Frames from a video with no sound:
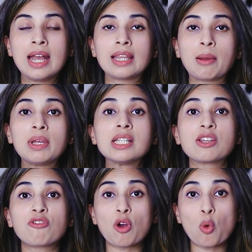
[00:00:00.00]
That means
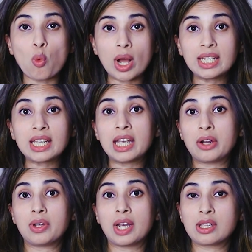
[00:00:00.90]
if one key
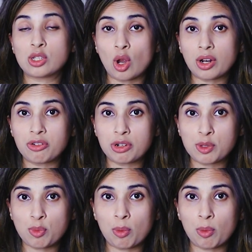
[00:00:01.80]
area is not addressed